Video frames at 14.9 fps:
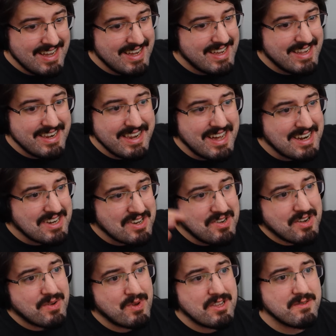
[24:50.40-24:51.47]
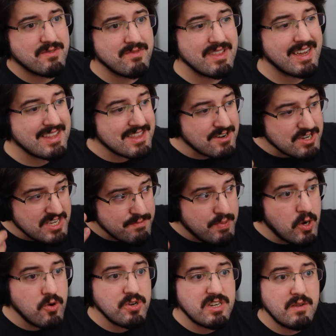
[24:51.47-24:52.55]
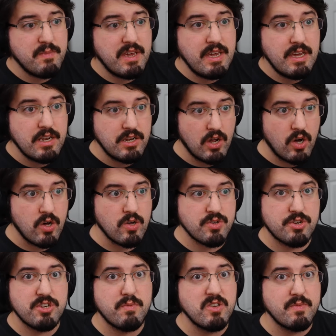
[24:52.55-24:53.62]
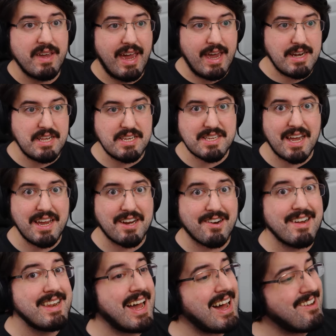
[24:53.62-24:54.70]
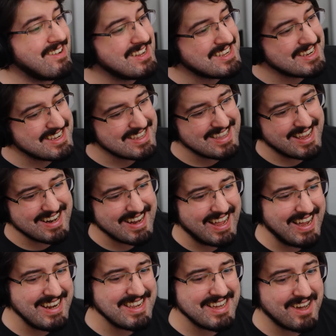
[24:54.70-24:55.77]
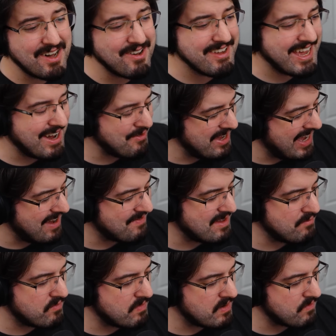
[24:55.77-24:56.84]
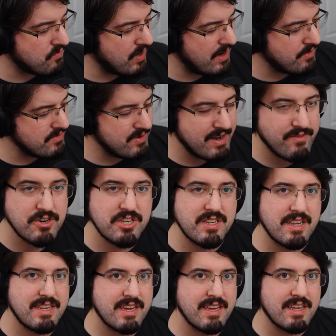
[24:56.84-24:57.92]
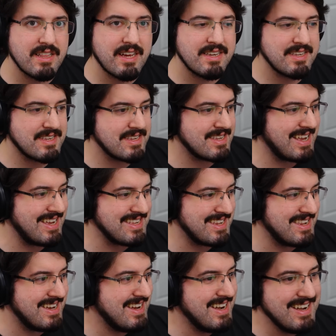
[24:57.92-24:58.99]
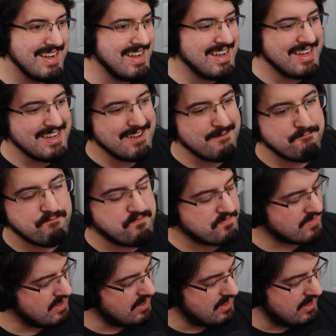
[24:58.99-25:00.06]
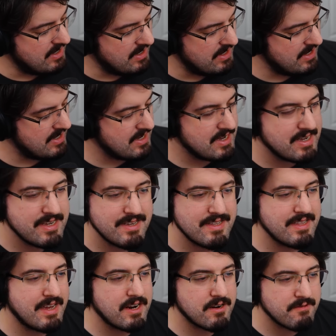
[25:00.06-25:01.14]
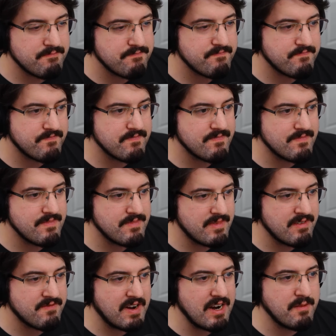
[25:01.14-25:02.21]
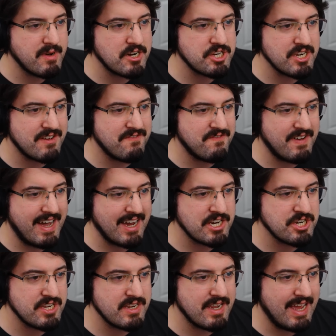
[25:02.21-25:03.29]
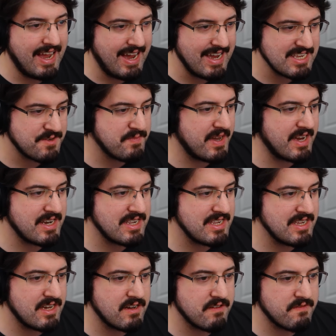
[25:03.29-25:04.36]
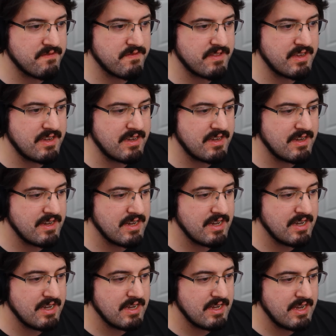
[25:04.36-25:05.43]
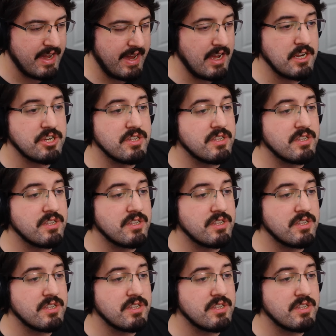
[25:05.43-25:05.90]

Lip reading: not good at what they're, like, they're supposed to be nulls. They're supposed to be anti-psyker. And now it's just, they're kind of, oh yeah, we have them. But why would we ever just not take a Calexis assassin? They're very much a faction aspect of the Agents